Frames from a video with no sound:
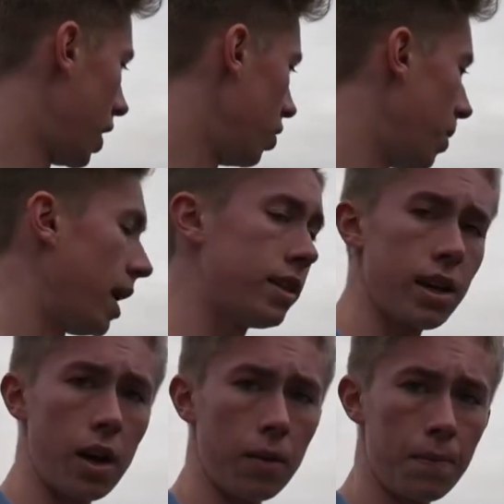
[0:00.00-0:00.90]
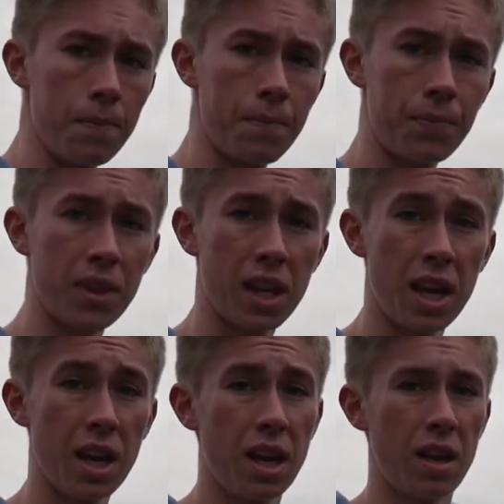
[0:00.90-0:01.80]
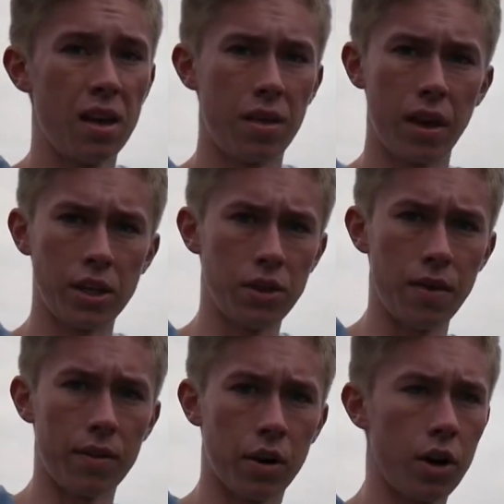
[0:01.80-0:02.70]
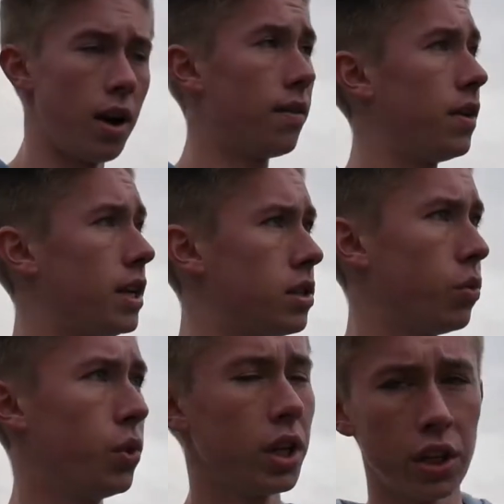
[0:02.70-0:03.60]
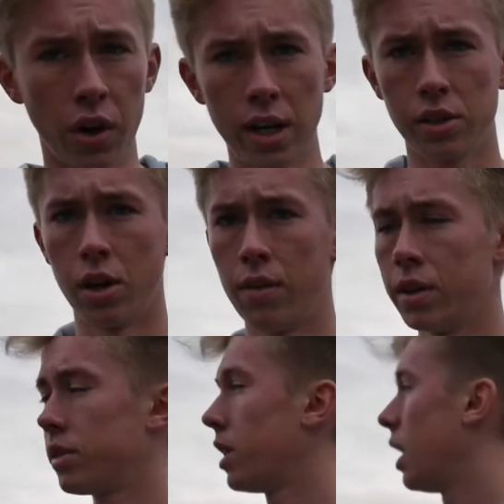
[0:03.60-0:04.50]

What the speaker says: new baits out, things you've never heard of. It's a really great service,